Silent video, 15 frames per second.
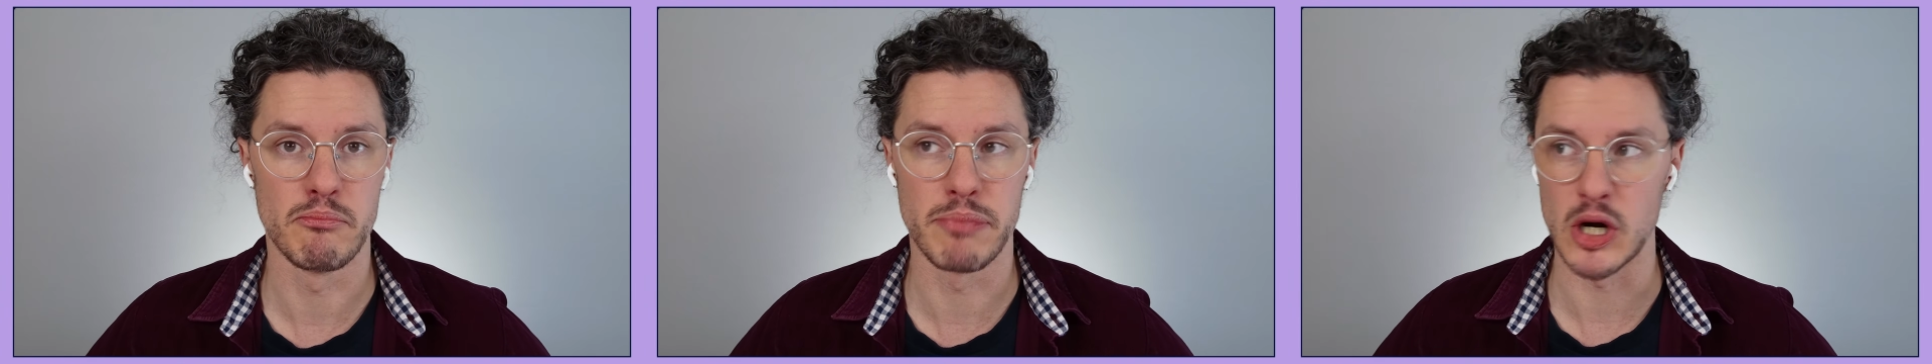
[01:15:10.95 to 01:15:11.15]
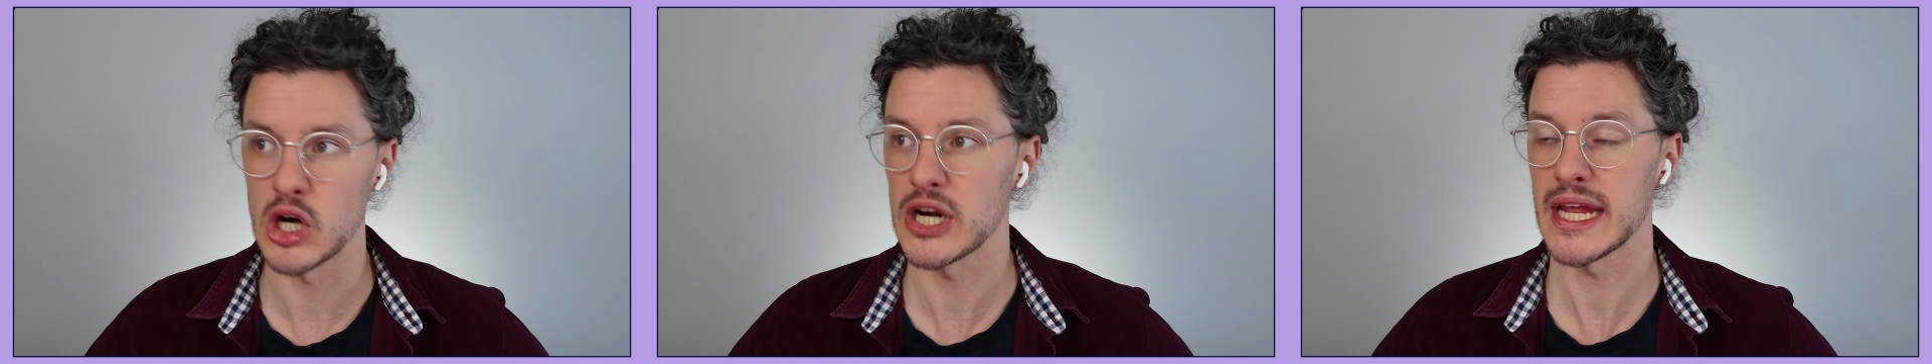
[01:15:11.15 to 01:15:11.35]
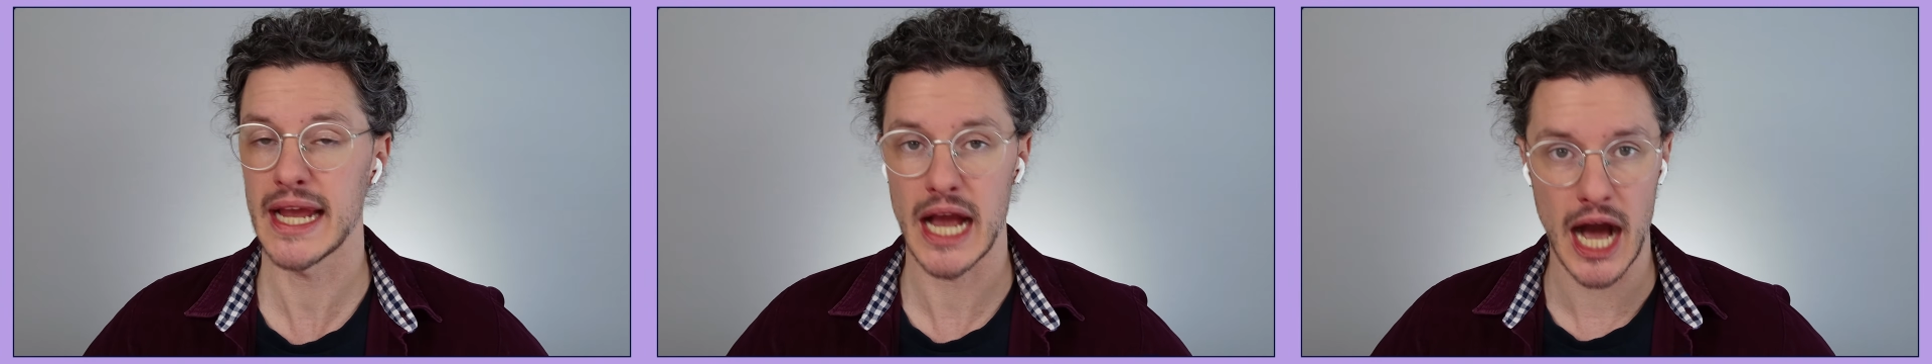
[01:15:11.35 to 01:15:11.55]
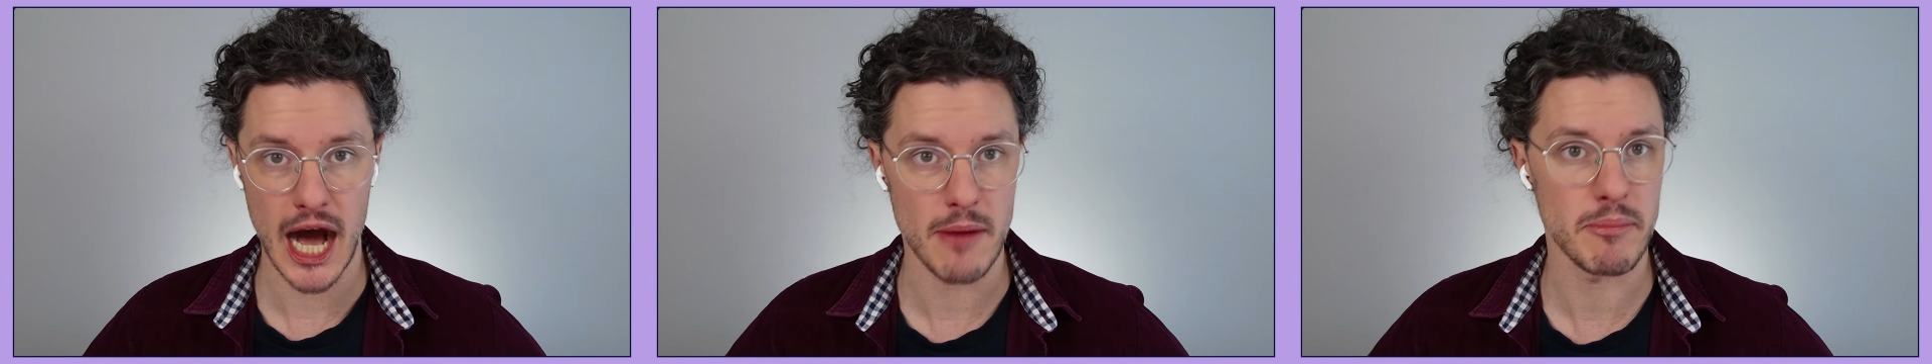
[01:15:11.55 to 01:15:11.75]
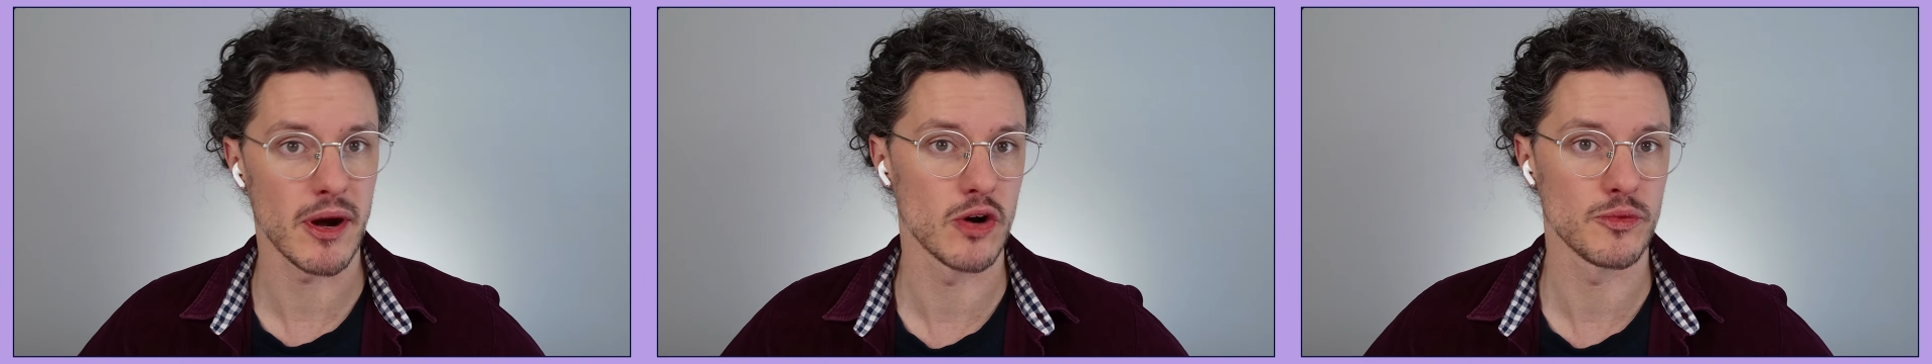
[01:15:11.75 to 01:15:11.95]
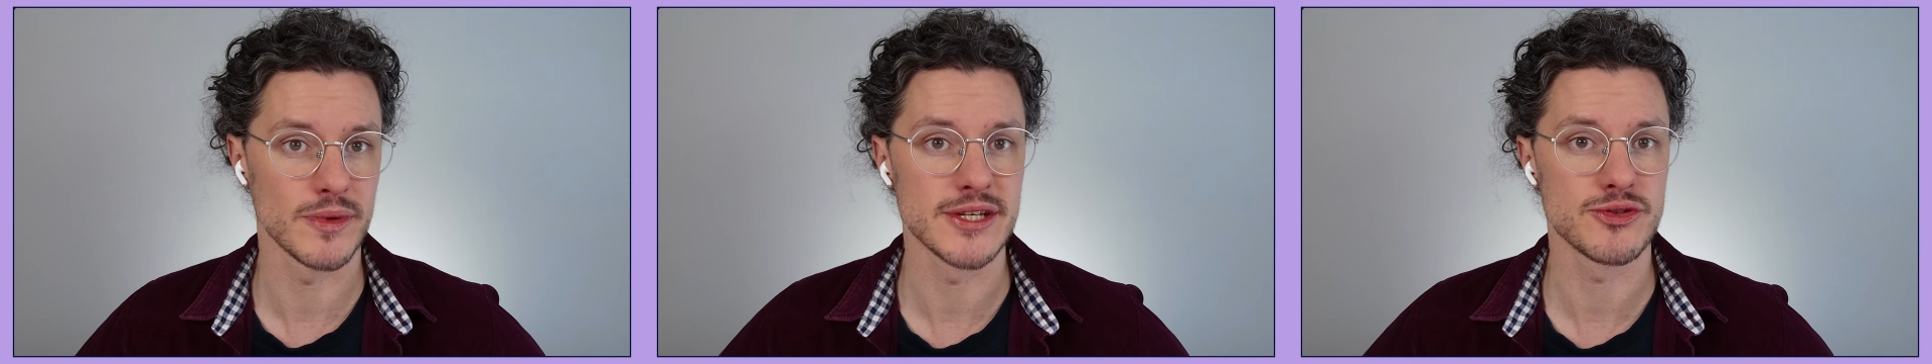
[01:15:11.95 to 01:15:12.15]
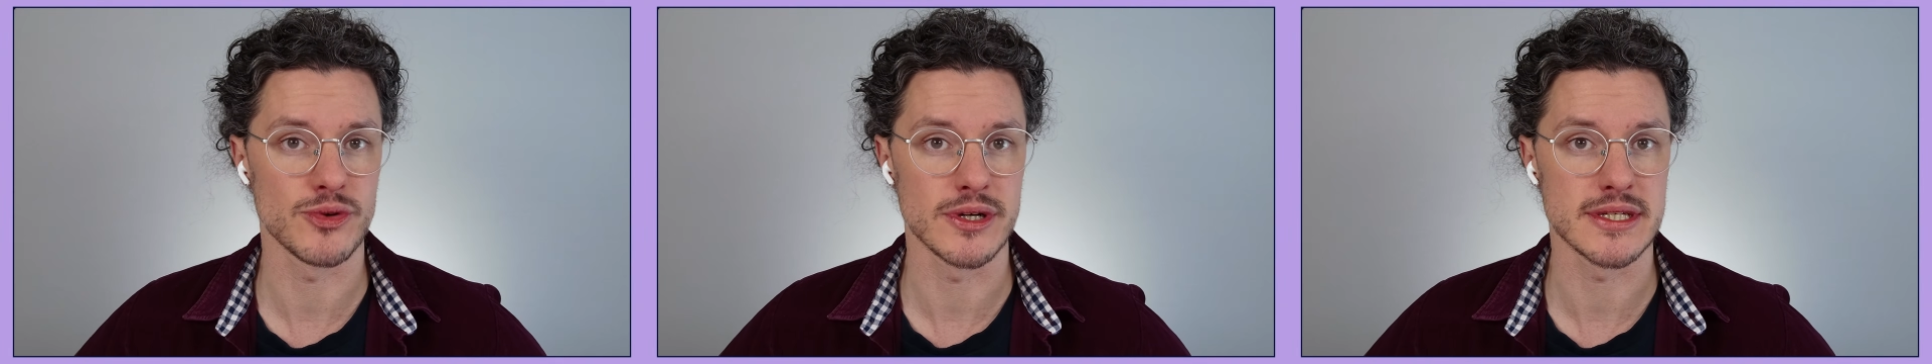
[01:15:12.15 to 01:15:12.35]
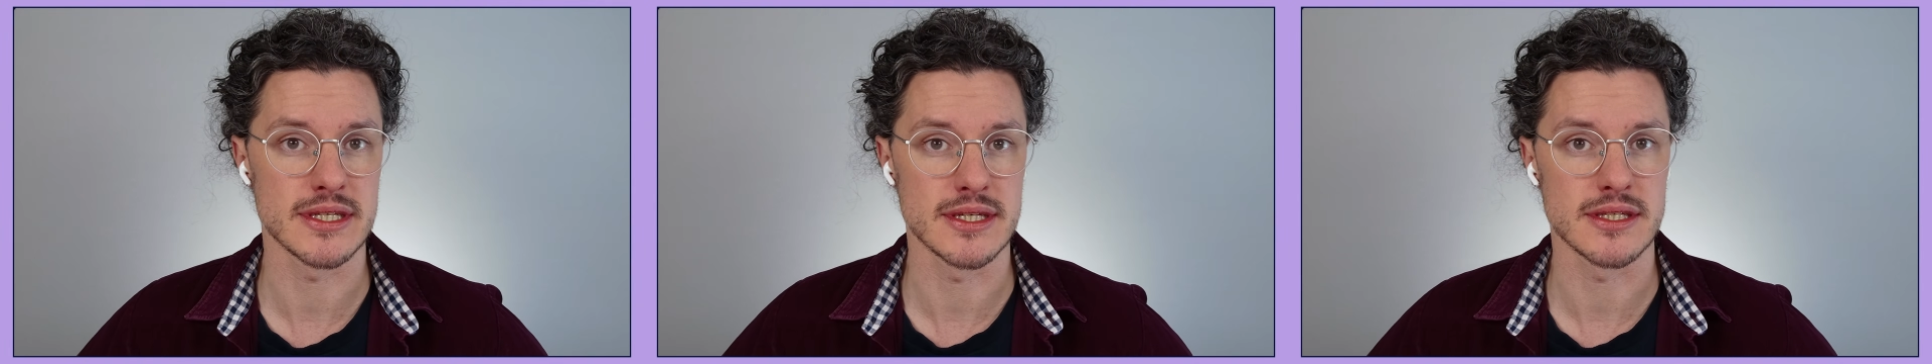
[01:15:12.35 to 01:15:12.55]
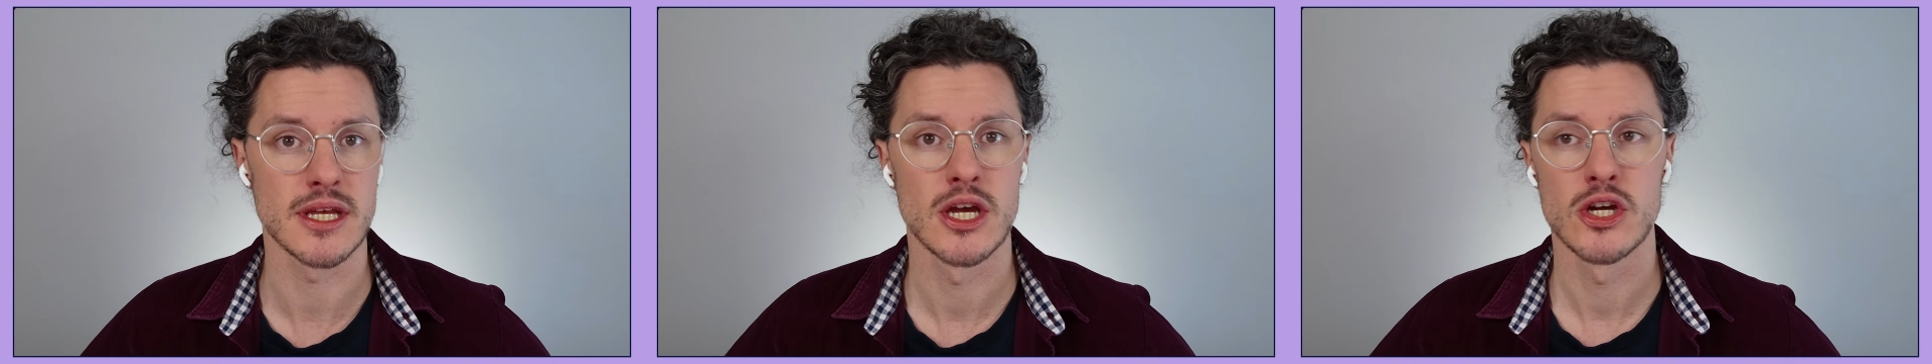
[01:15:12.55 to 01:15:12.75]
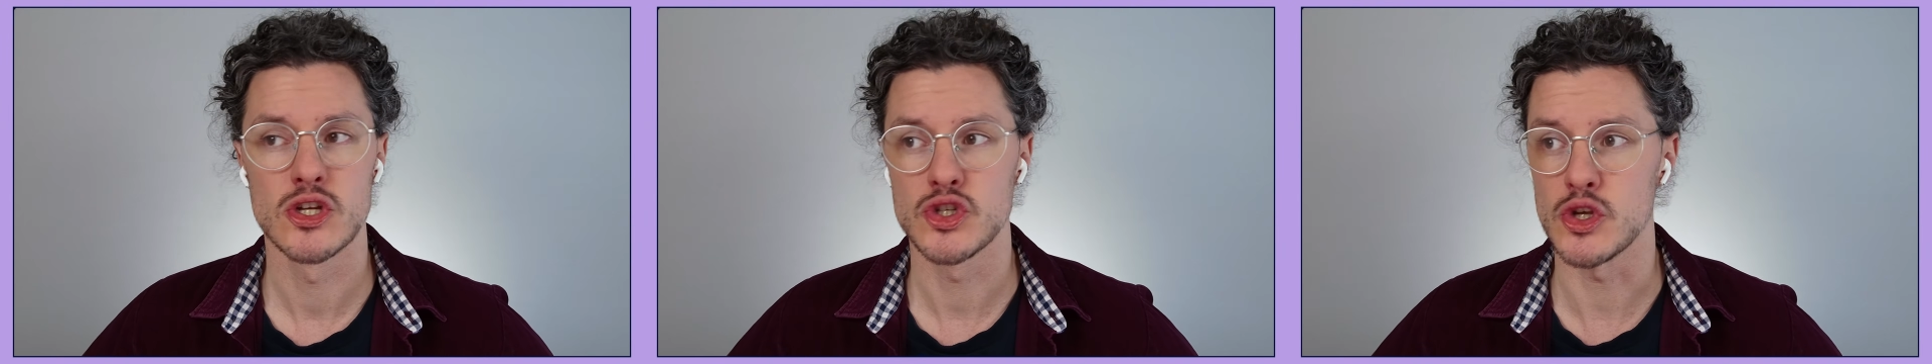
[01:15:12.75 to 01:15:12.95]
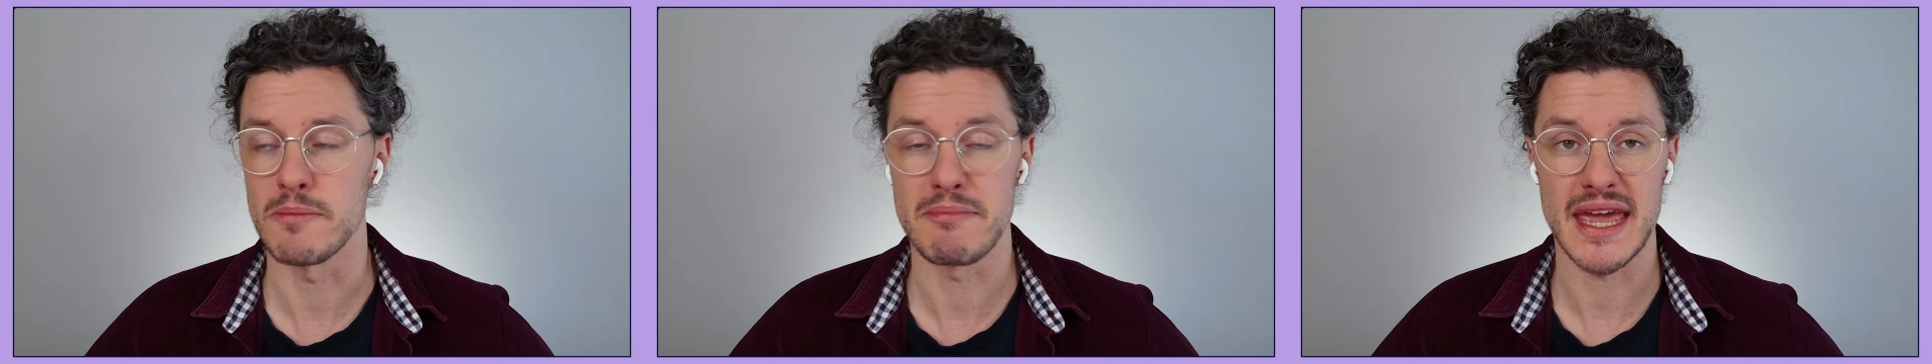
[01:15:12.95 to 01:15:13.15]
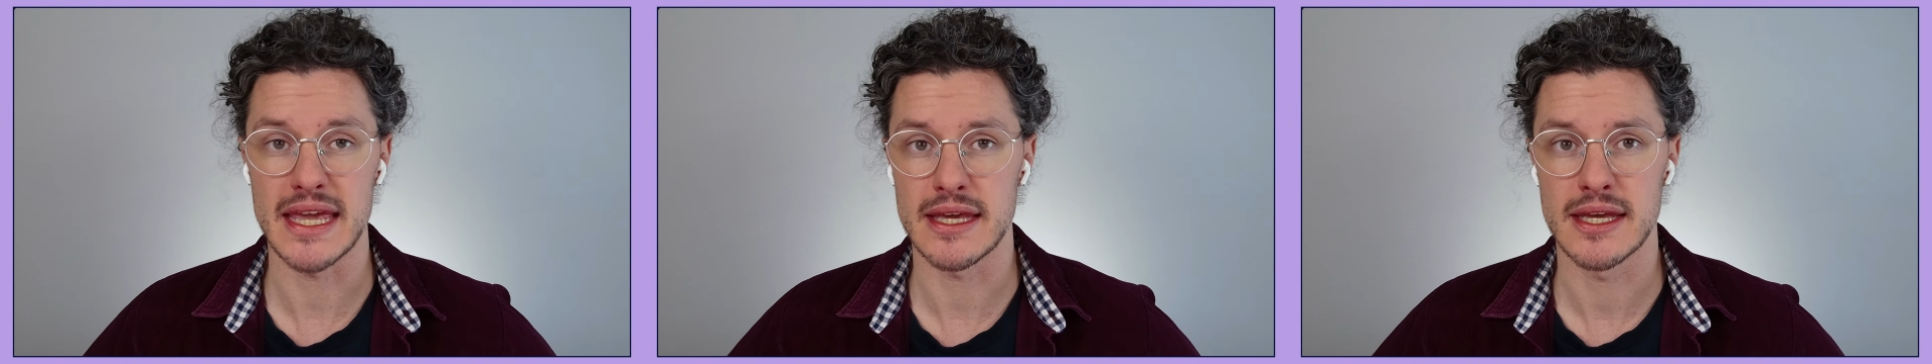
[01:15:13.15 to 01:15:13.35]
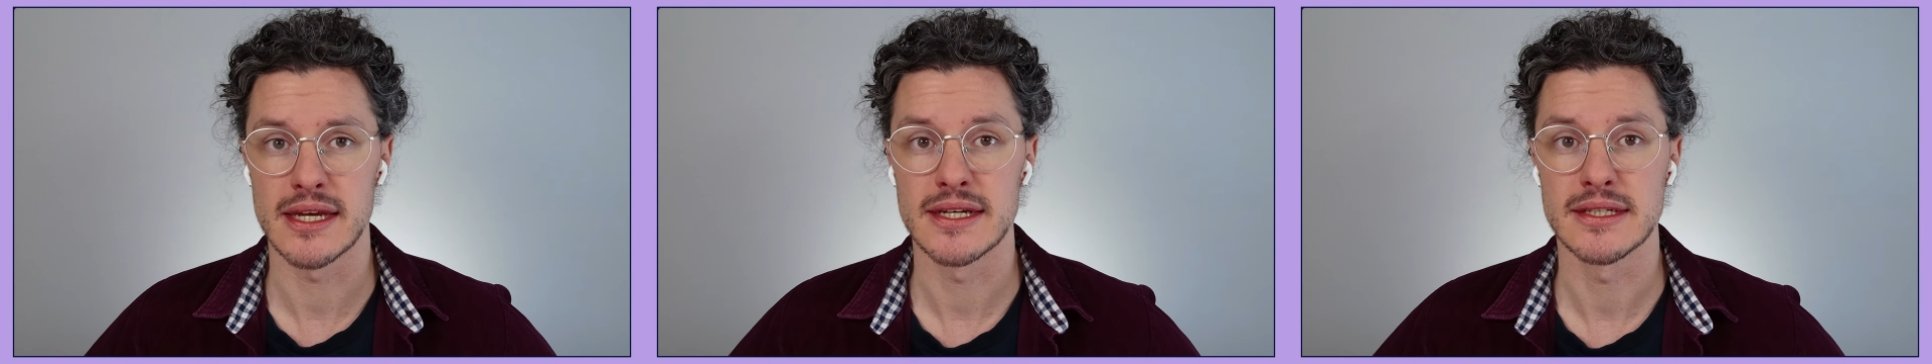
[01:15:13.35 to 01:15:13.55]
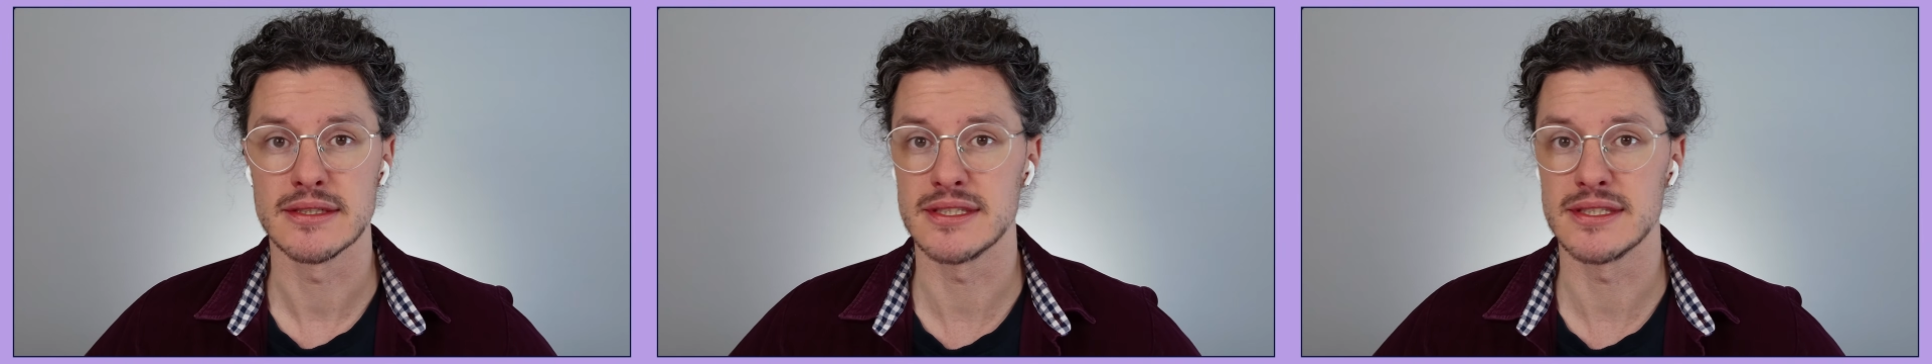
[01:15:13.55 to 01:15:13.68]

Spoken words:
burning up our resources to make